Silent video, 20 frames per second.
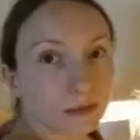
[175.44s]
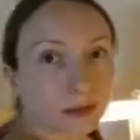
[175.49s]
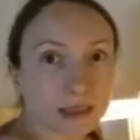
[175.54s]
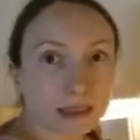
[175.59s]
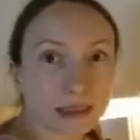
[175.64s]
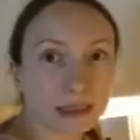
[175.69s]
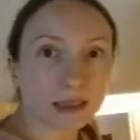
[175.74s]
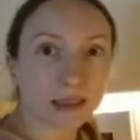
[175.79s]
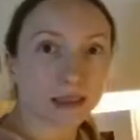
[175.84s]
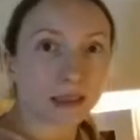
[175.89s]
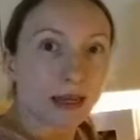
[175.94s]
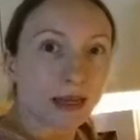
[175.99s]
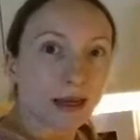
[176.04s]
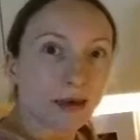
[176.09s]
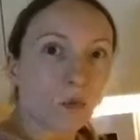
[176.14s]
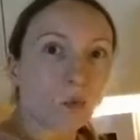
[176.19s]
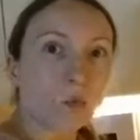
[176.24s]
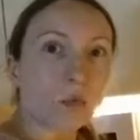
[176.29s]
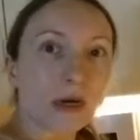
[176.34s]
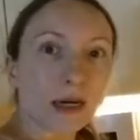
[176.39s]
by little
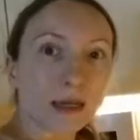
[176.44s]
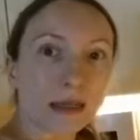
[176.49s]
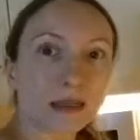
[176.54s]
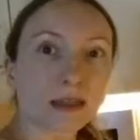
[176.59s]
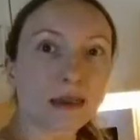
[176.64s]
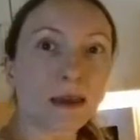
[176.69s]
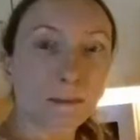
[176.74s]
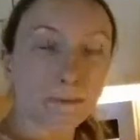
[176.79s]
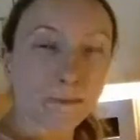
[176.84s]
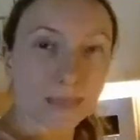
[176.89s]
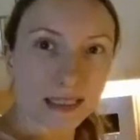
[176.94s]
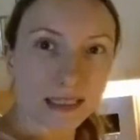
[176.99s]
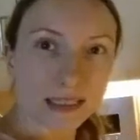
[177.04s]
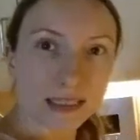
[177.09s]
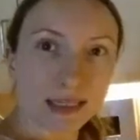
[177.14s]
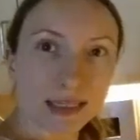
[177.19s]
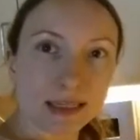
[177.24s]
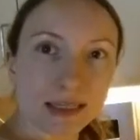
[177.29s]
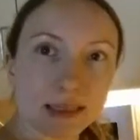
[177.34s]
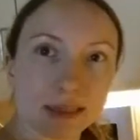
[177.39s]
while
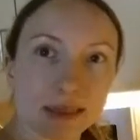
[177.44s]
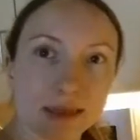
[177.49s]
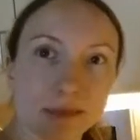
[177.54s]
mixing.